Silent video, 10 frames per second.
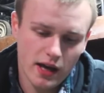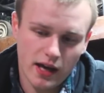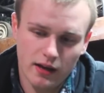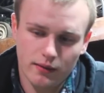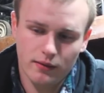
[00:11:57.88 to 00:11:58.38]

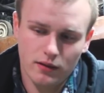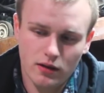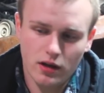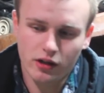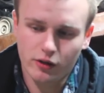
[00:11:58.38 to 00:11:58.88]
And
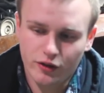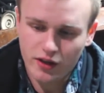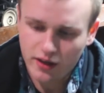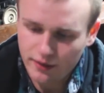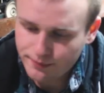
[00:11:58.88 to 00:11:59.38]
another
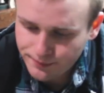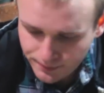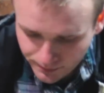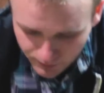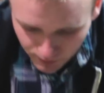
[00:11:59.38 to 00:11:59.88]
thing,
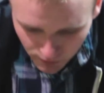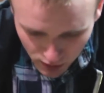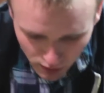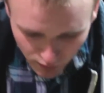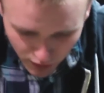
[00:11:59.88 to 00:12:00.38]

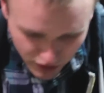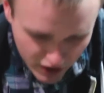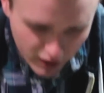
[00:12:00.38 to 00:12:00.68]
if I could tell